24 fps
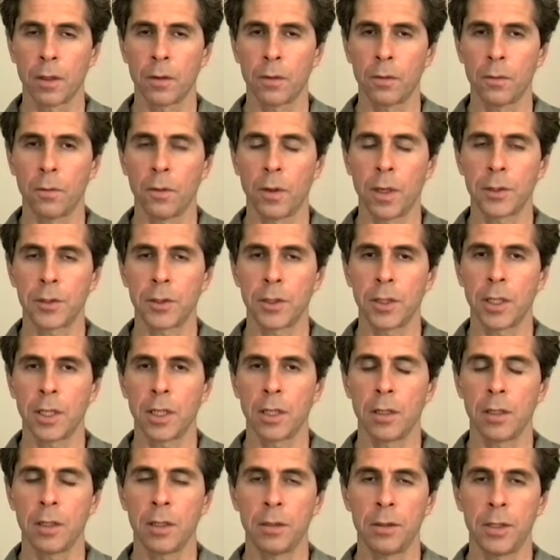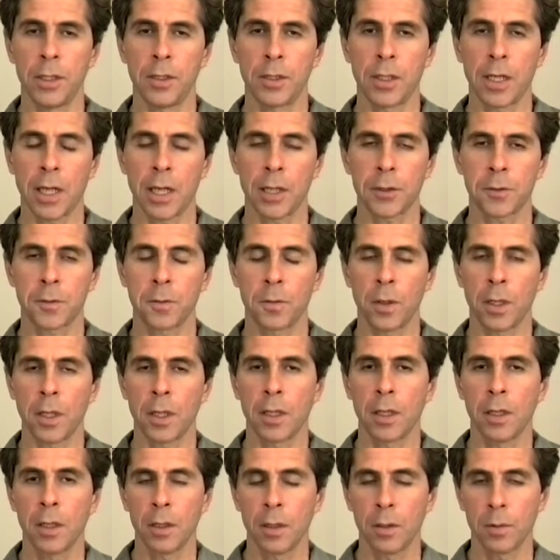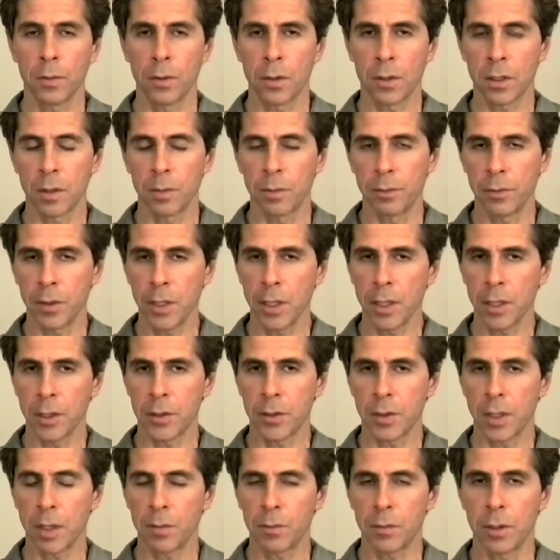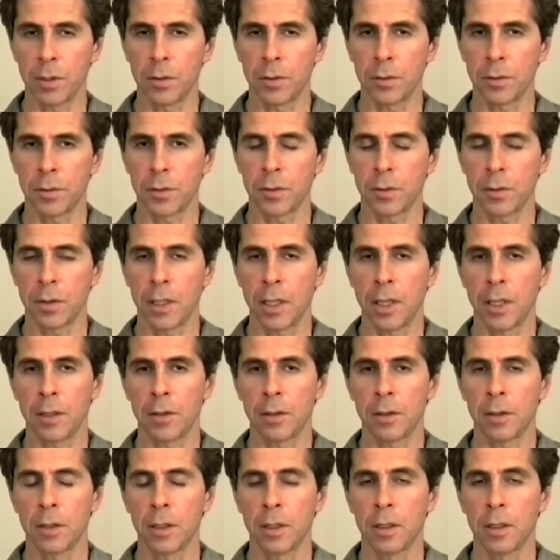watching it in a detached way with complete acceptance and